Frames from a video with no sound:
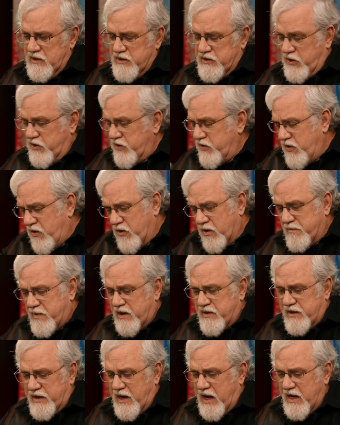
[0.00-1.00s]
So you know her
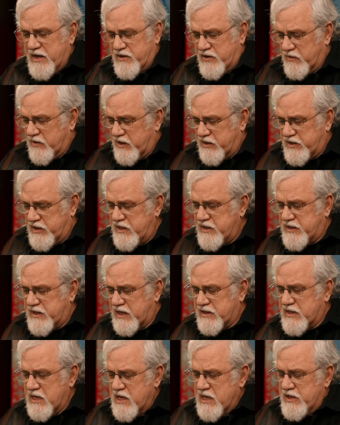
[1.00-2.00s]
better than I do. And she
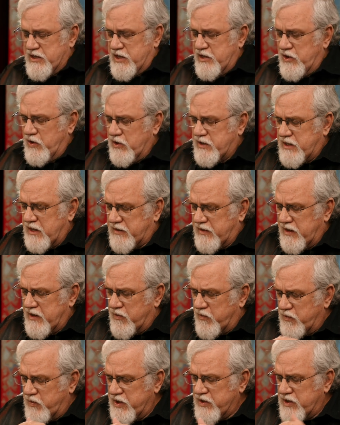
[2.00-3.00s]
says she looked at
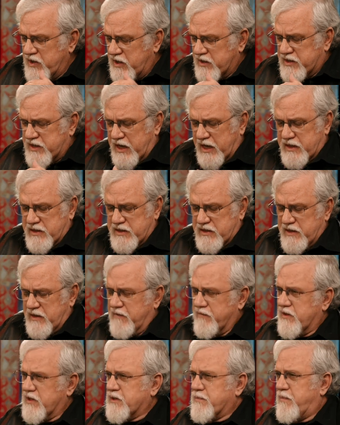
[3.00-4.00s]
the original text
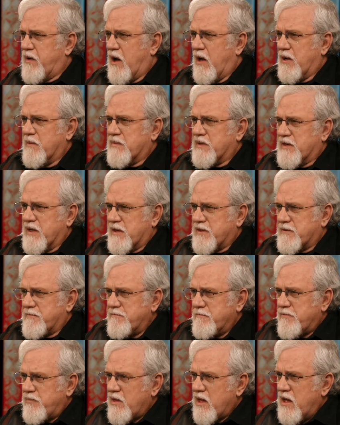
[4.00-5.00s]
of this palimpsest,
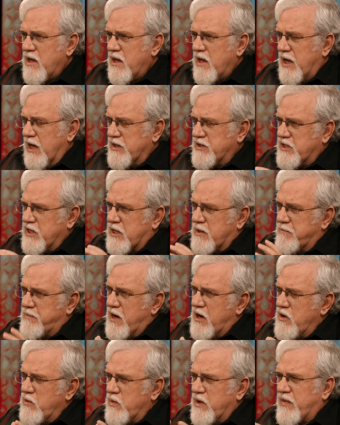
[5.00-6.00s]
and she
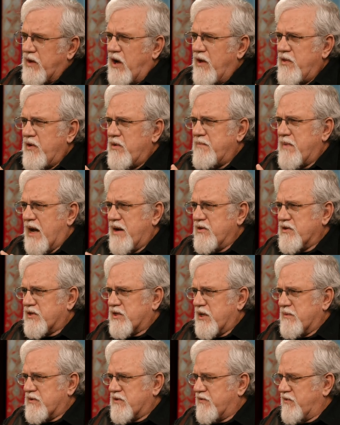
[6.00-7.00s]
compared it with other
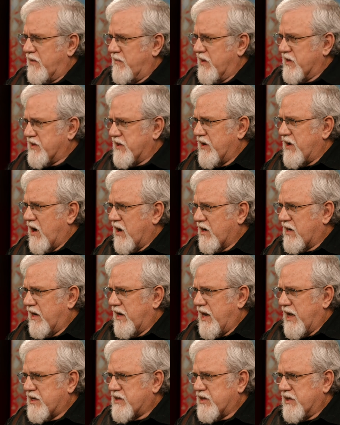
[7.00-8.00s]
manuscripts from the Sana'a
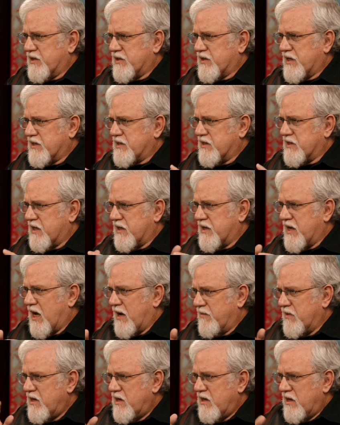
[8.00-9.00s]
collection, such as the
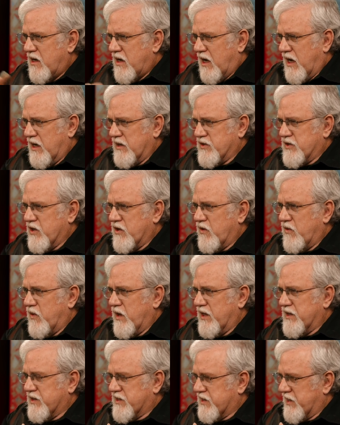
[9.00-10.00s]
Dam
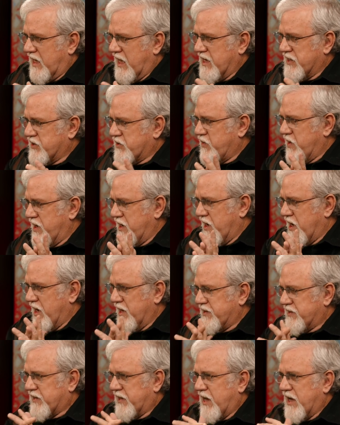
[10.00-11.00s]

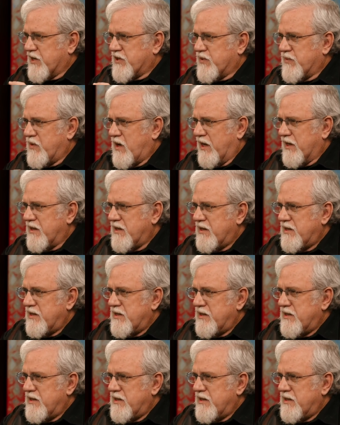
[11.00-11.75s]
01/29/1.